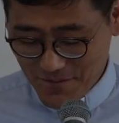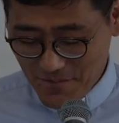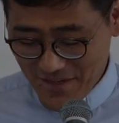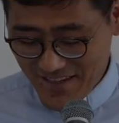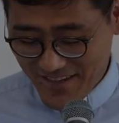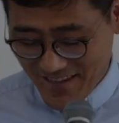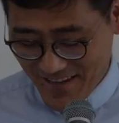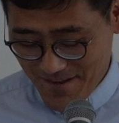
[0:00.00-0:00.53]

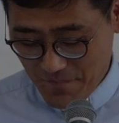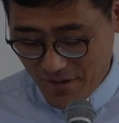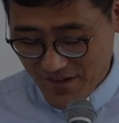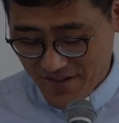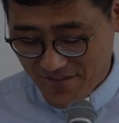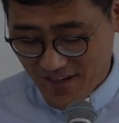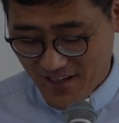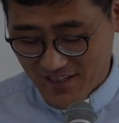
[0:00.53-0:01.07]
be
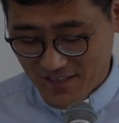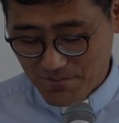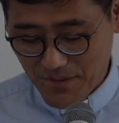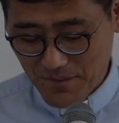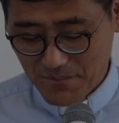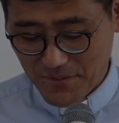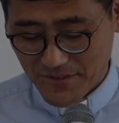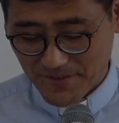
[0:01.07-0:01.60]
part of God's
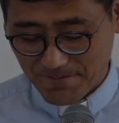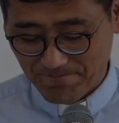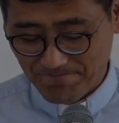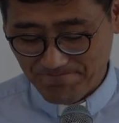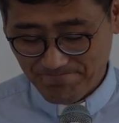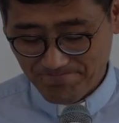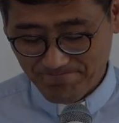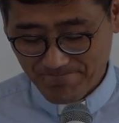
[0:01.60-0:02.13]
people.
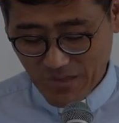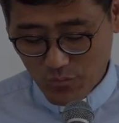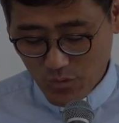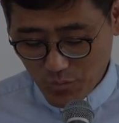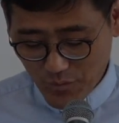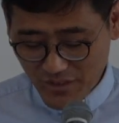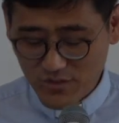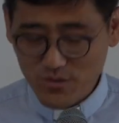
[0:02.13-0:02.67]

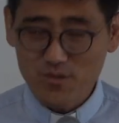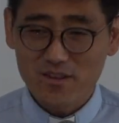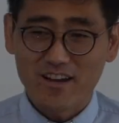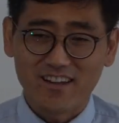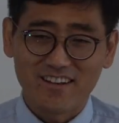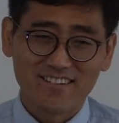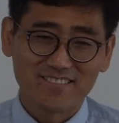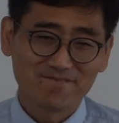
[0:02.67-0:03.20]
Will we do
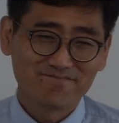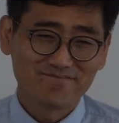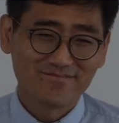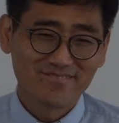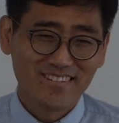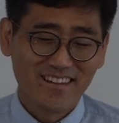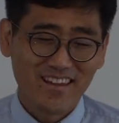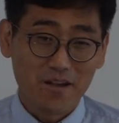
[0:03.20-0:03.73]
that?
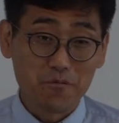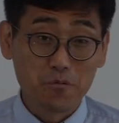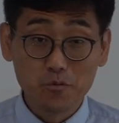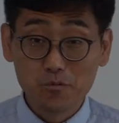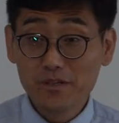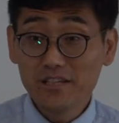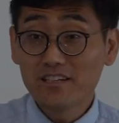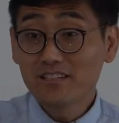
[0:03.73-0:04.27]
And will
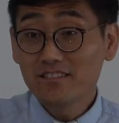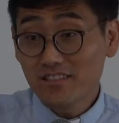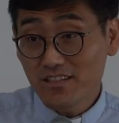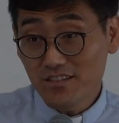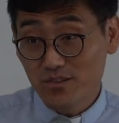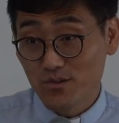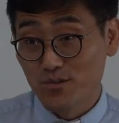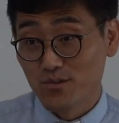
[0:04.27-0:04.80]
we
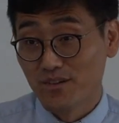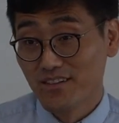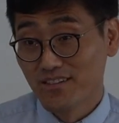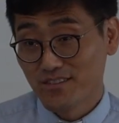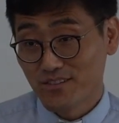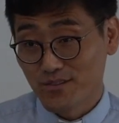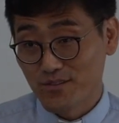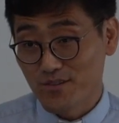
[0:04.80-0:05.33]
continue
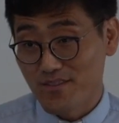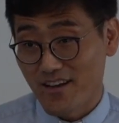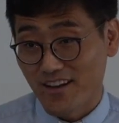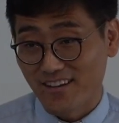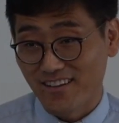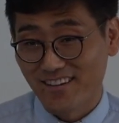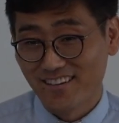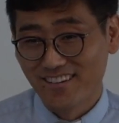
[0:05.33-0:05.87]
to do
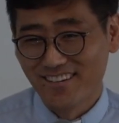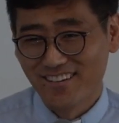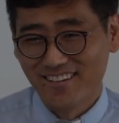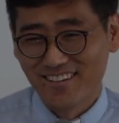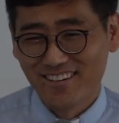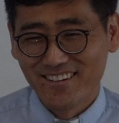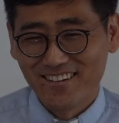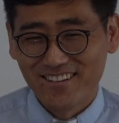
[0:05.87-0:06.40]
that
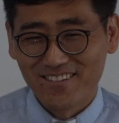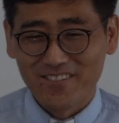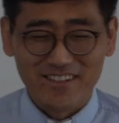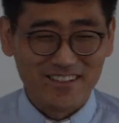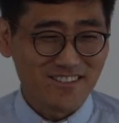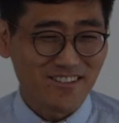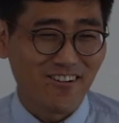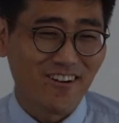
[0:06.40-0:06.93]
when
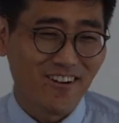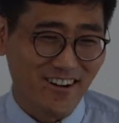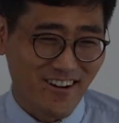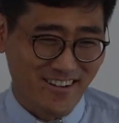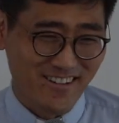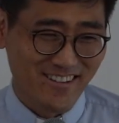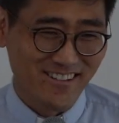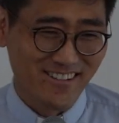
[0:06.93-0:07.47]
it's
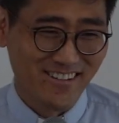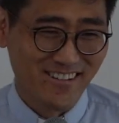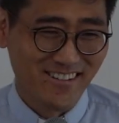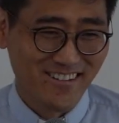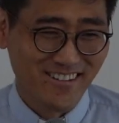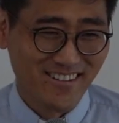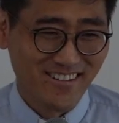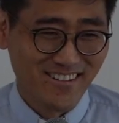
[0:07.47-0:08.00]
hard,
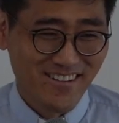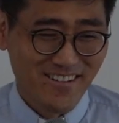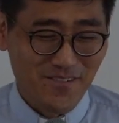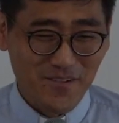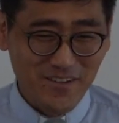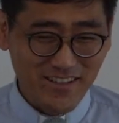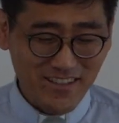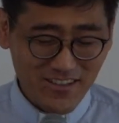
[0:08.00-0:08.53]

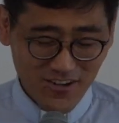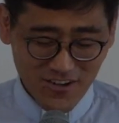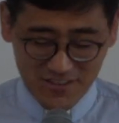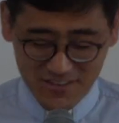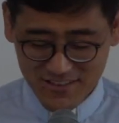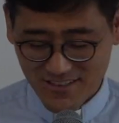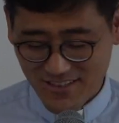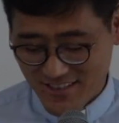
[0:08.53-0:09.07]
when it
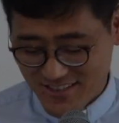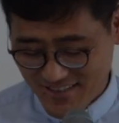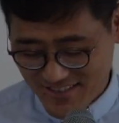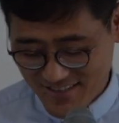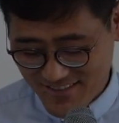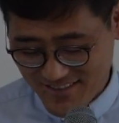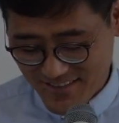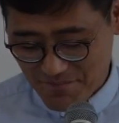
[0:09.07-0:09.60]
costs us
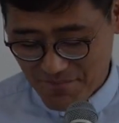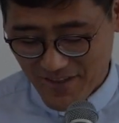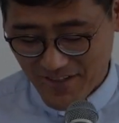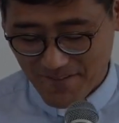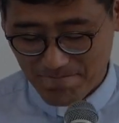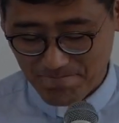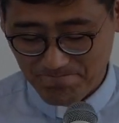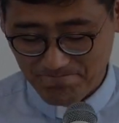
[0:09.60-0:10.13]

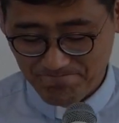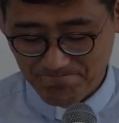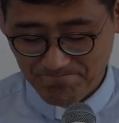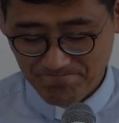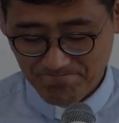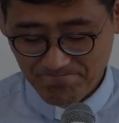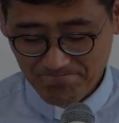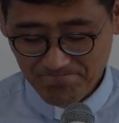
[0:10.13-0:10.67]
something?
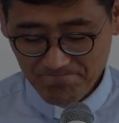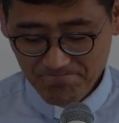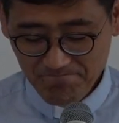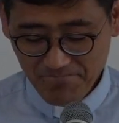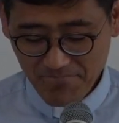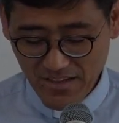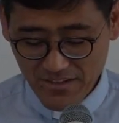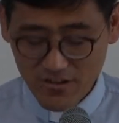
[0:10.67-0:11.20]

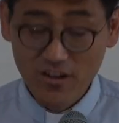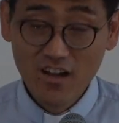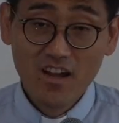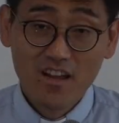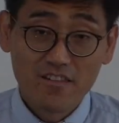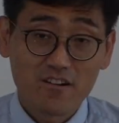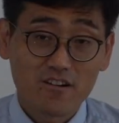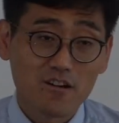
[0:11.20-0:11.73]
You
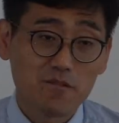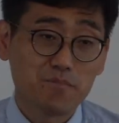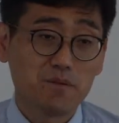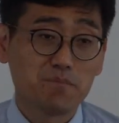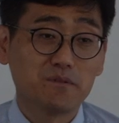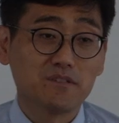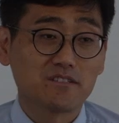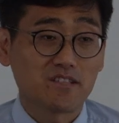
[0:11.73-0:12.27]
know, there are
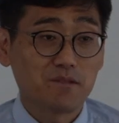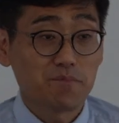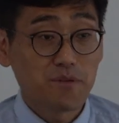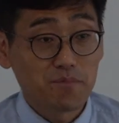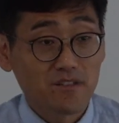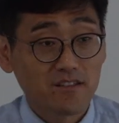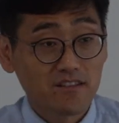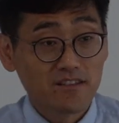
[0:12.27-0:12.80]
people, some people